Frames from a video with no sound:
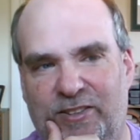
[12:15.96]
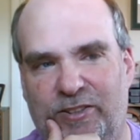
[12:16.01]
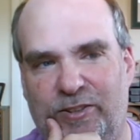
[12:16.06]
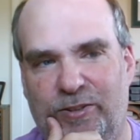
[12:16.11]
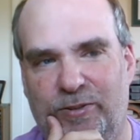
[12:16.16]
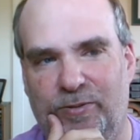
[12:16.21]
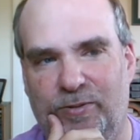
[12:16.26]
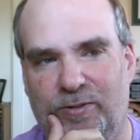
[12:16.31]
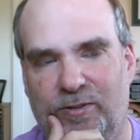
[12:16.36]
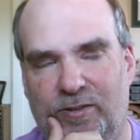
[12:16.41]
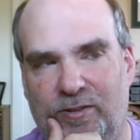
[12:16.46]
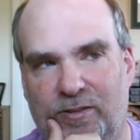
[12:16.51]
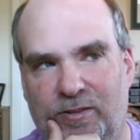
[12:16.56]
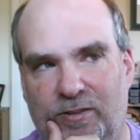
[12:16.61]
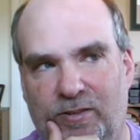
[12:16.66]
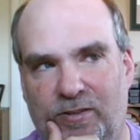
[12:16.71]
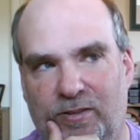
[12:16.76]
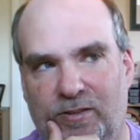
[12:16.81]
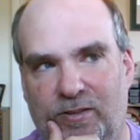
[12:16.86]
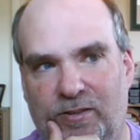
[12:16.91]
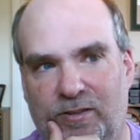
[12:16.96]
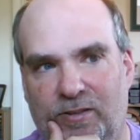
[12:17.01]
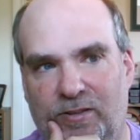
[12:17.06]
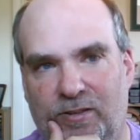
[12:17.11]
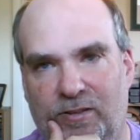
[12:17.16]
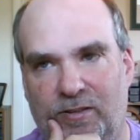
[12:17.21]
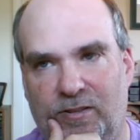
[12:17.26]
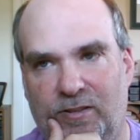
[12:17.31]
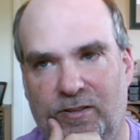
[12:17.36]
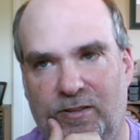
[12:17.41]
He's, he's been in a
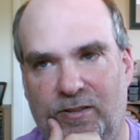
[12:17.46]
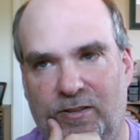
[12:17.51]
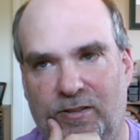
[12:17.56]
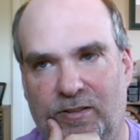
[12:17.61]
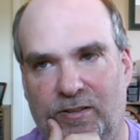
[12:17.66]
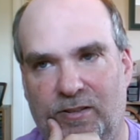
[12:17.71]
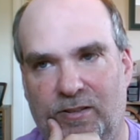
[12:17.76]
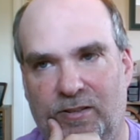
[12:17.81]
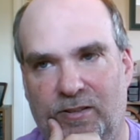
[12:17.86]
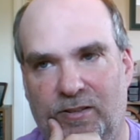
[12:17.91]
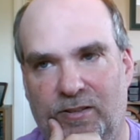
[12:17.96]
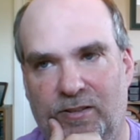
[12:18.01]
couple of them. He's always in the